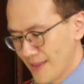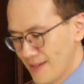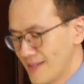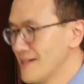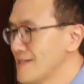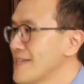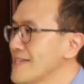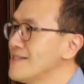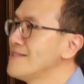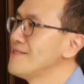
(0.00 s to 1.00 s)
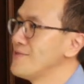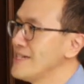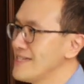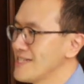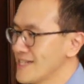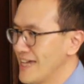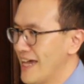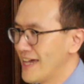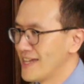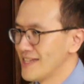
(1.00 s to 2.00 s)
The second reading
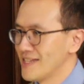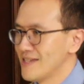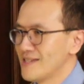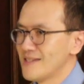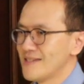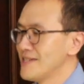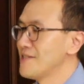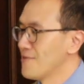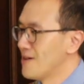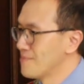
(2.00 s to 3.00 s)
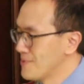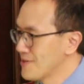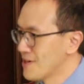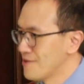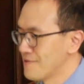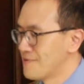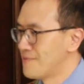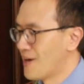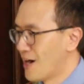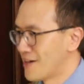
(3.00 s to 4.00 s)
today is from the book of
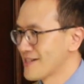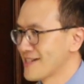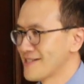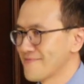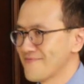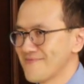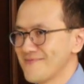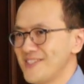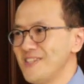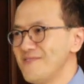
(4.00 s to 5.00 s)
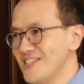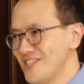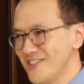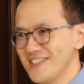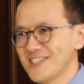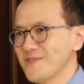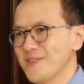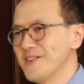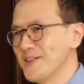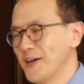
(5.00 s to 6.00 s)
Mark. Even Jesus
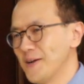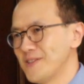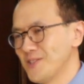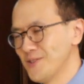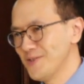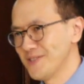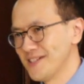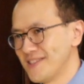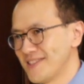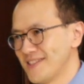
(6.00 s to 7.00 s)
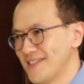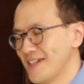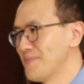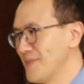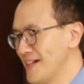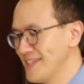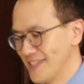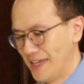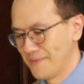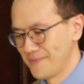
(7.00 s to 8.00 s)
welcomed the children and blessed
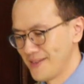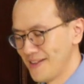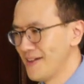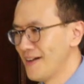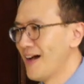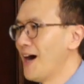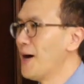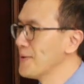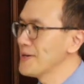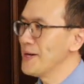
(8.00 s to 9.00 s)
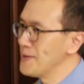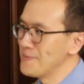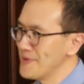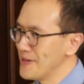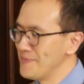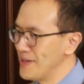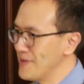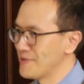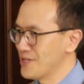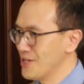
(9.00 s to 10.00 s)
them. How come a member
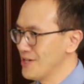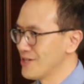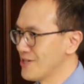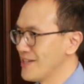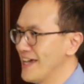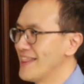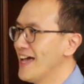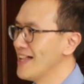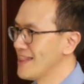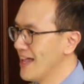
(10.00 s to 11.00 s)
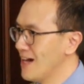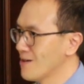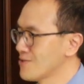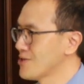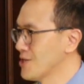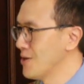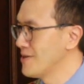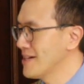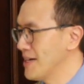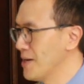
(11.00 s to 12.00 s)
of the church, they are not allowed to join
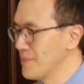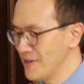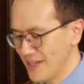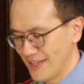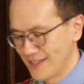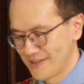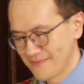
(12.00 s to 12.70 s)
the communion?